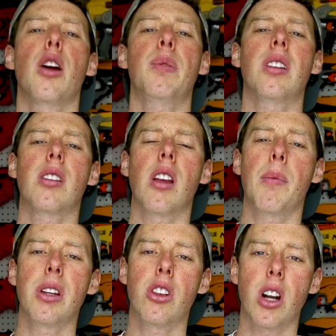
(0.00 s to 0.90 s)
up is the
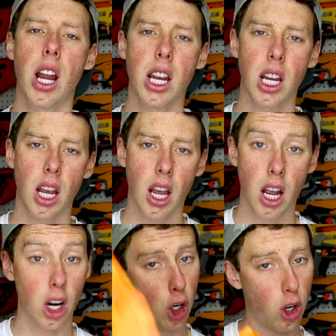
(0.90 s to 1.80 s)
Zombie Strike
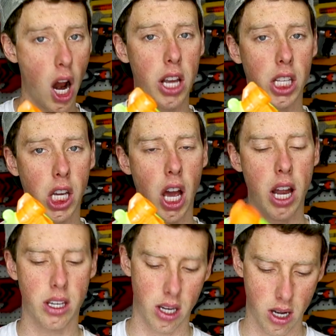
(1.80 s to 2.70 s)

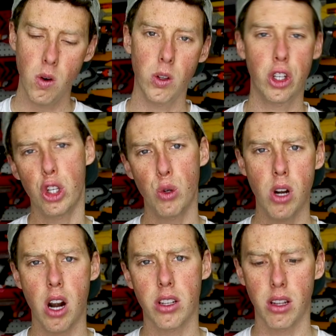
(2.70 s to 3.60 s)
Crosscut. Holds 2
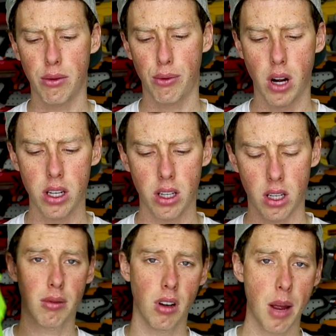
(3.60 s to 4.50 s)
darts in the front,
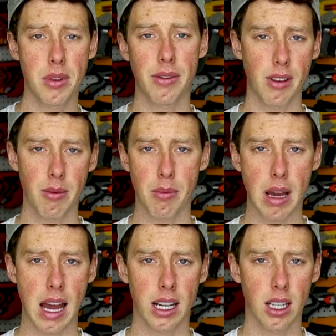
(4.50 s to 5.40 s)
prime it from the
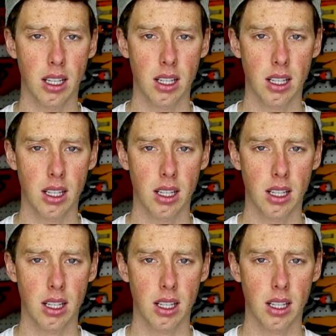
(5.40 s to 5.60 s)
back.